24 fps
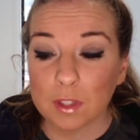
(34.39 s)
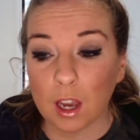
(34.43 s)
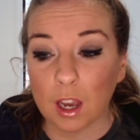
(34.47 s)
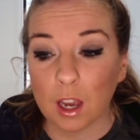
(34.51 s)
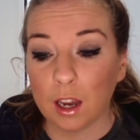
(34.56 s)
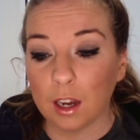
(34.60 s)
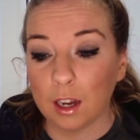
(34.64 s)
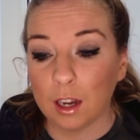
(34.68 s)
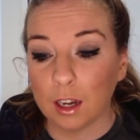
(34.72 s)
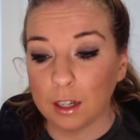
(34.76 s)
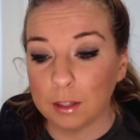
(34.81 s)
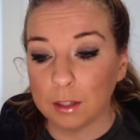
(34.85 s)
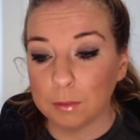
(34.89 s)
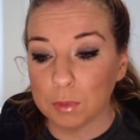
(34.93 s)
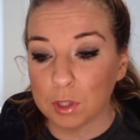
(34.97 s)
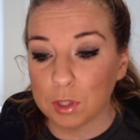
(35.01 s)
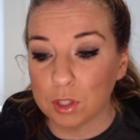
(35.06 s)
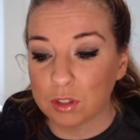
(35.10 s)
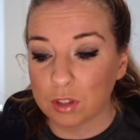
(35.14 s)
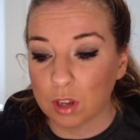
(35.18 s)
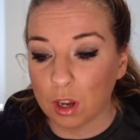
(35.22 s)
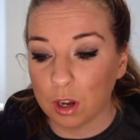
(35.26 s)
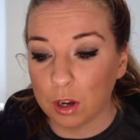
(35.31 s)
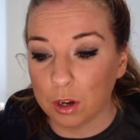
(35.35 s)
Um,
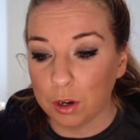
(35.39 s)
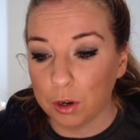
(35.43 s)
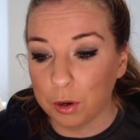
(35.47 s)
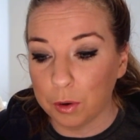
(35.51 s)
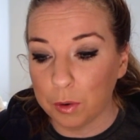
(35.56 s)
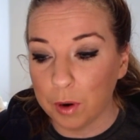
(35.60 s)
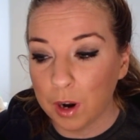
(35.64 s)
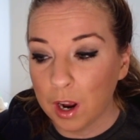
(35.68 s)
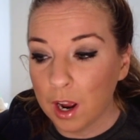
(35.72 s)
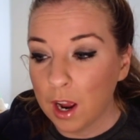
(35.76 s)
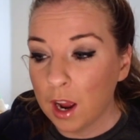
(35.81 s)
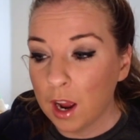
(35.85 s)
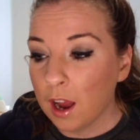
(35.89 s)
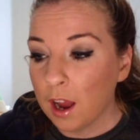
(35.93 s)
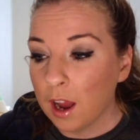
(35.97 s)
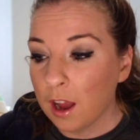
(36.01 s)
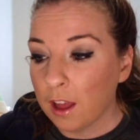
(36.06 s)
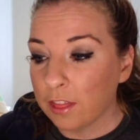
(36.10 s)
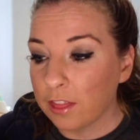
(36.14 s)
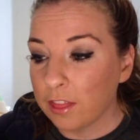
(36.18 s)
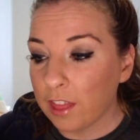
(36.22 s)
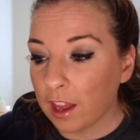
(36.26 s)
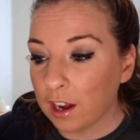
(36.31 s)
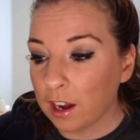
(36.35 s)
so
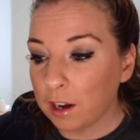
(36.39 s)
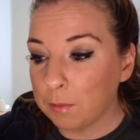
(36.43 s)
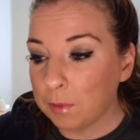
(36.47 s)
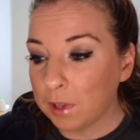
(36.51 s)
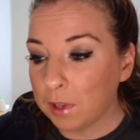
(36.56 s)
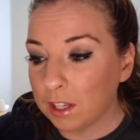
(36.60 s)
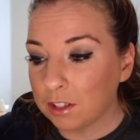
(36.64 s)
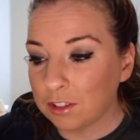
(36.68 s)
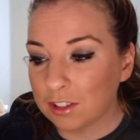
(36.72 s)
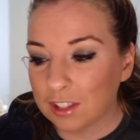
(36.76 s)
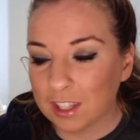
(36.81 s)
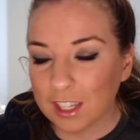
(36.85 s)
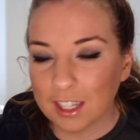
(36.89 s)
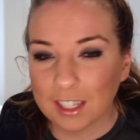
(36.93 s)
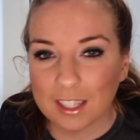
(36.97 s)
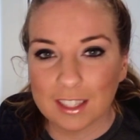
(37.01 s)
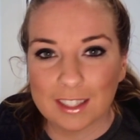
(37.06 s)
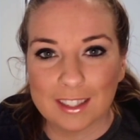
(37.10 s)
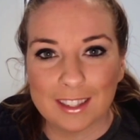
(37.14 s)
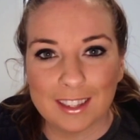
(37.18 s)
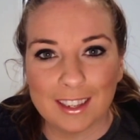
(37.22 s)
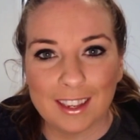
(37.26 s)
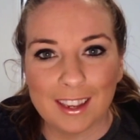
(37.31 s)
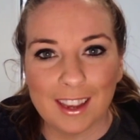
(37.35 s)
that'll be interesting to
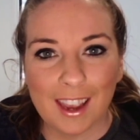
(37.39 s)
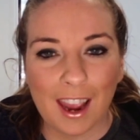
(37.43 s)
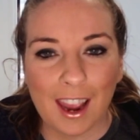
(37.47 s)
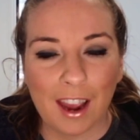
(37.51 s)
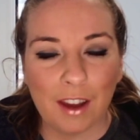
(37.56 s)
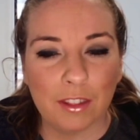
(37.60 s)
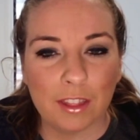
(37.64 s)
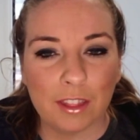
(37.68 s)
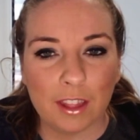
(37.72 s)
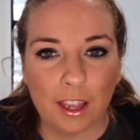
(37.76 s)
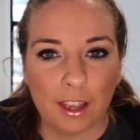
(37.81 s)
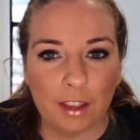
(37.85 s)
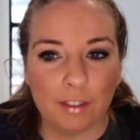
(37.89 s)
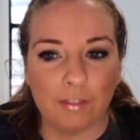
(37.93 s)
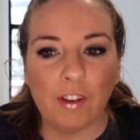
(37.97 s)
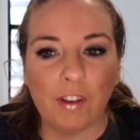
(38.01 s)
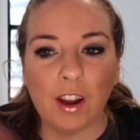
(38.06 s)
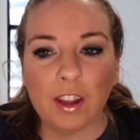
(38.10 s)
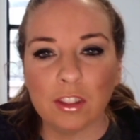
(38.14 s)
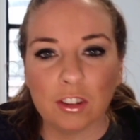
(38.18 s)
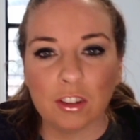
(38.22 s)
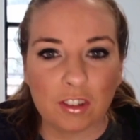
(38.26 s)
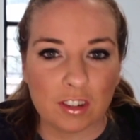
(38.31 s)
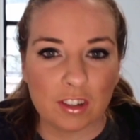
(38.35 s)
see how they
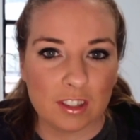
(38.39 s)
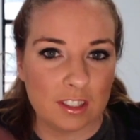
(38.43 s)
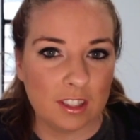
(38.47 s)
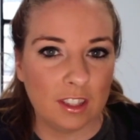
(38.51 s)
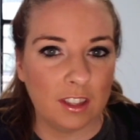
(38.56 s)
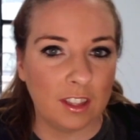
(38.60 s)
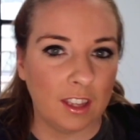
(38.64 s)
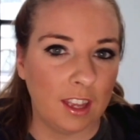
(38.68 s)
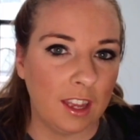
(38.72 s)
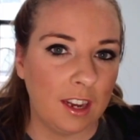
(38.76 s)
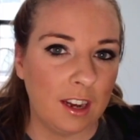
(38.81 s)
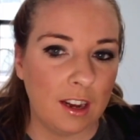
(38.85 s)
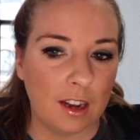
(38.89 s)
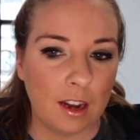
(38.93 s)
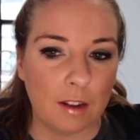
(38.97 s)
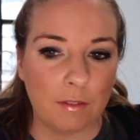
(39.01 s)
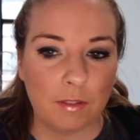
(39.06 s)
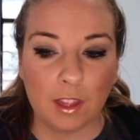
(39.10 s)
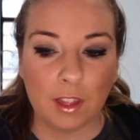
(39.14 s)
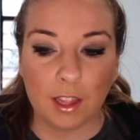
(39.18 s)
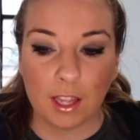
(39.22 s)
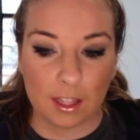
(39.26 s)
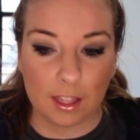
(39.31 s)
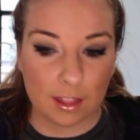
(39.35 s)
find the crystal again and
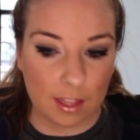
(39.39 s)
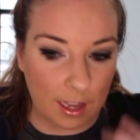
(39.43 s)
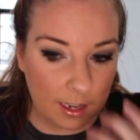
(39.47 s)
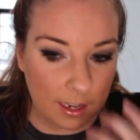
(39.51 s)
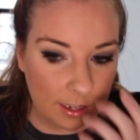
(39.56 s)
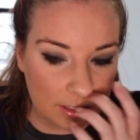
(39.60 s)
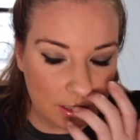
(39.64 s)
everything like that.